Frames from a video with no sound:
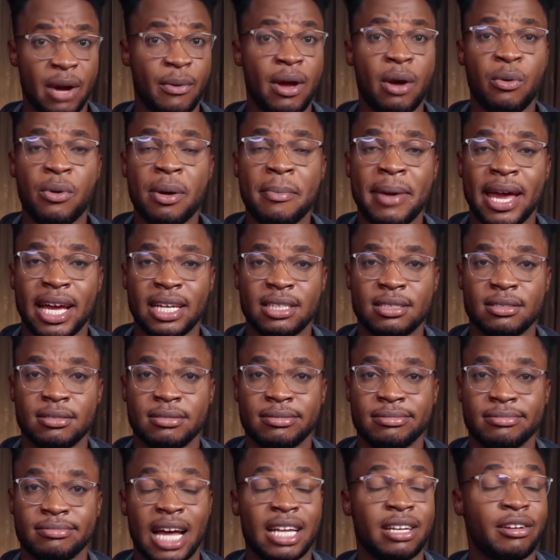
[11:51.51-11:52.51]
They were
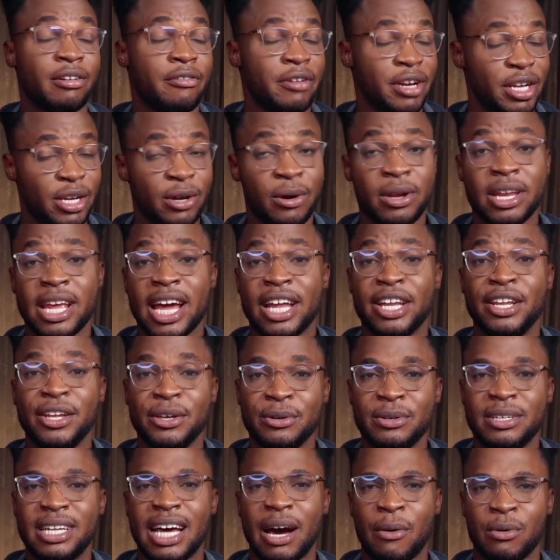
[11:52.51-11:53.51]
women, and Credonia
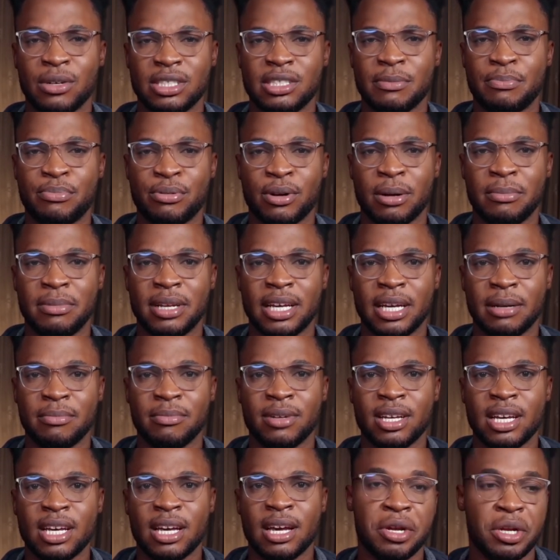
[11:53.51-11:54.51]
knew that was a
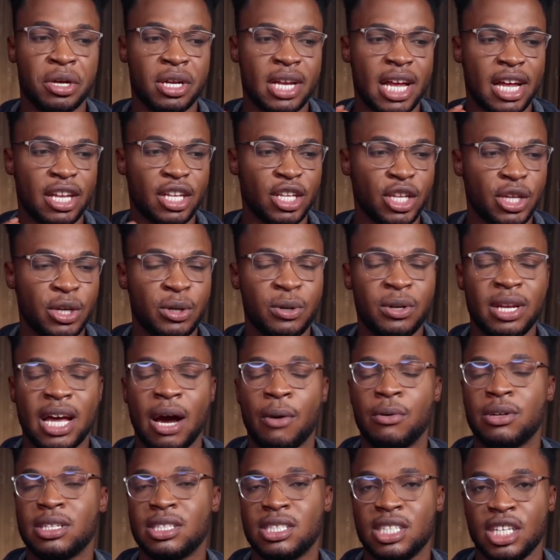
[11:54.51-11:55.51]
problem. Credonia knew
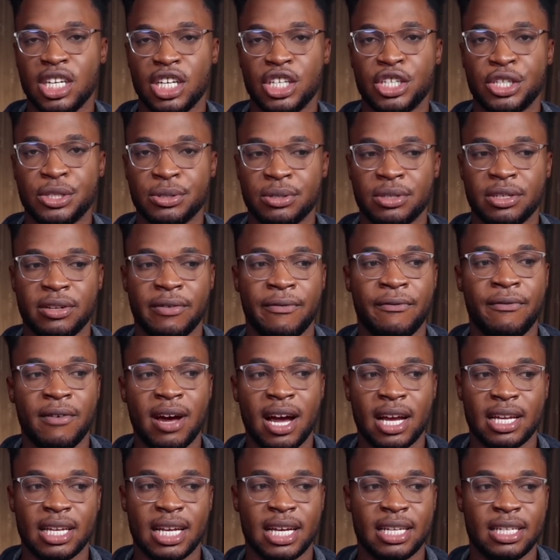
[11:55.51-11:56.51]
that was the issue. The
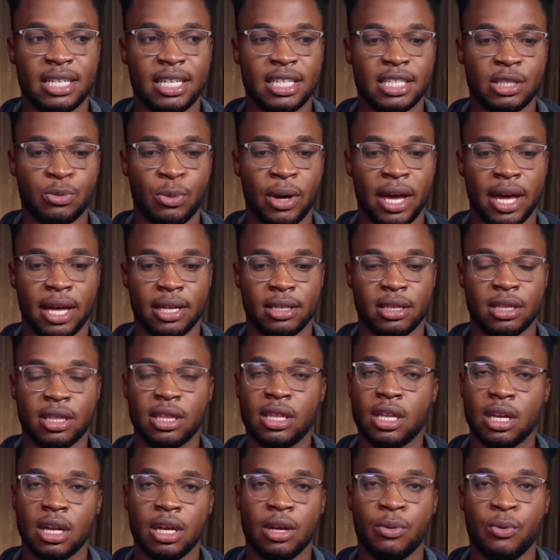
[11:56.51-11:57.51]
fact that these were
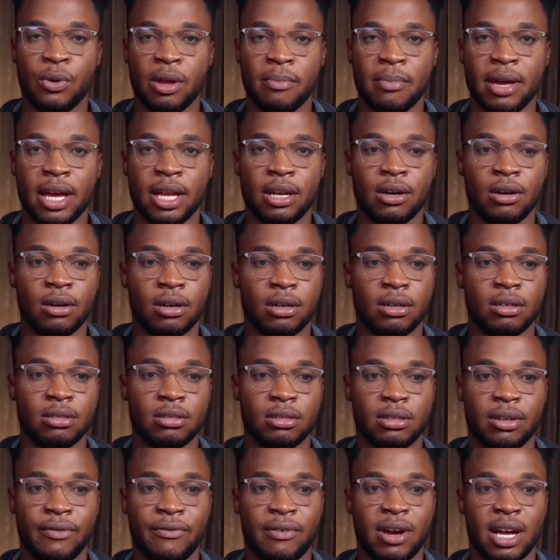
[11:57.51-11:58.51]
three women,
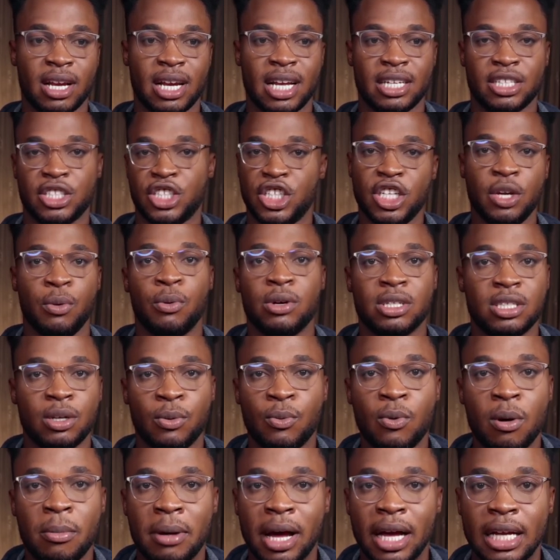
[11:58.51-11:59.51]
or the fact that she was
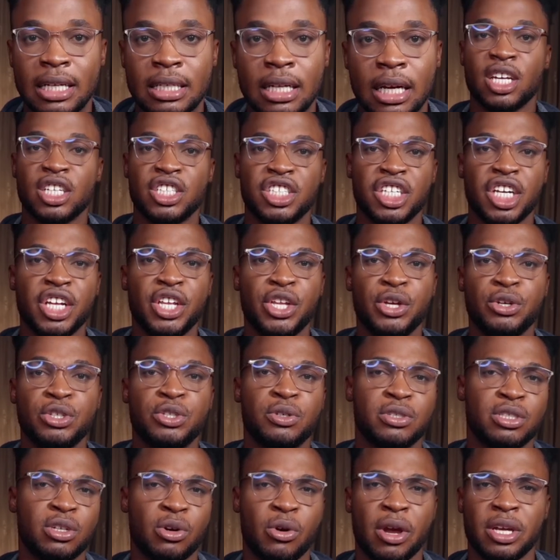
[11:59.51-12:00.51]
a woman, she
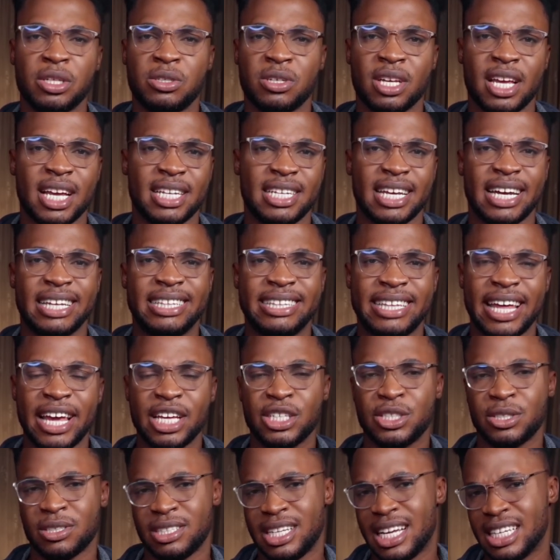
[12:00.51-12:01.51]
knew she was not going to get the
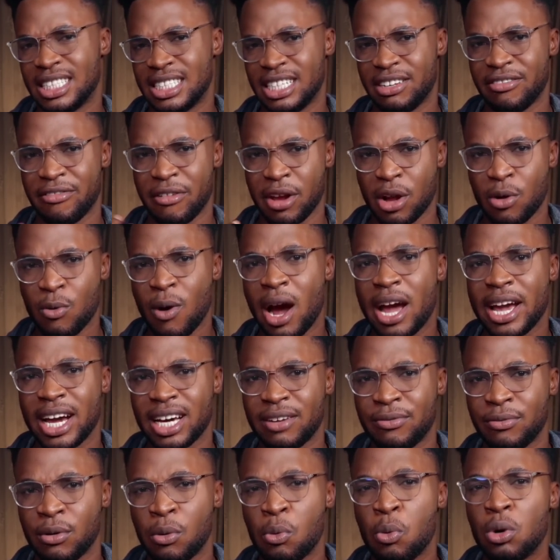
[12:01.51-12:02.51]
attention that she
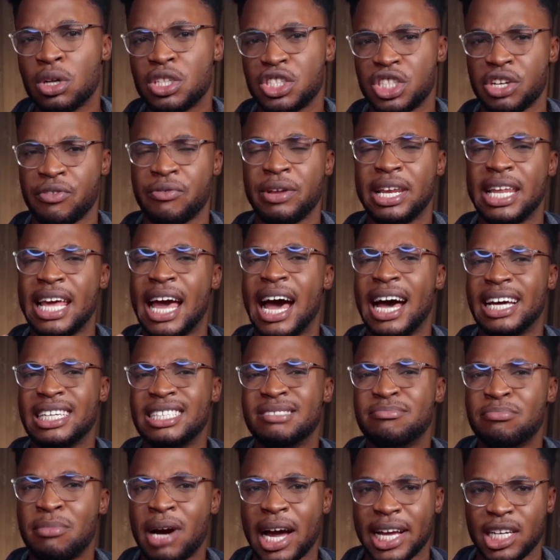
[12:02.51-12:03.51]
required for what she really
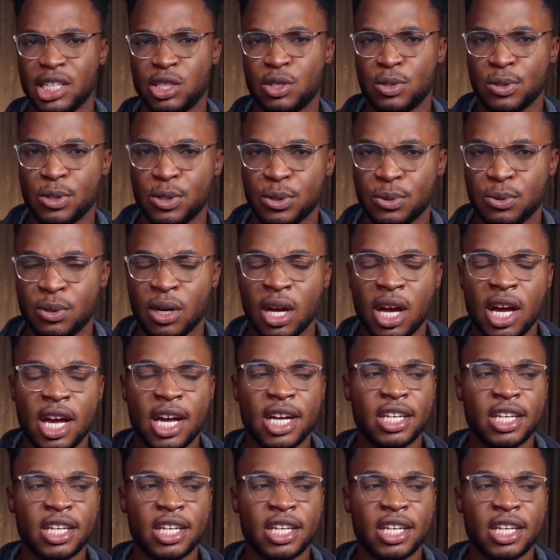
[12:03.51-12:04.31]
had in mind to do.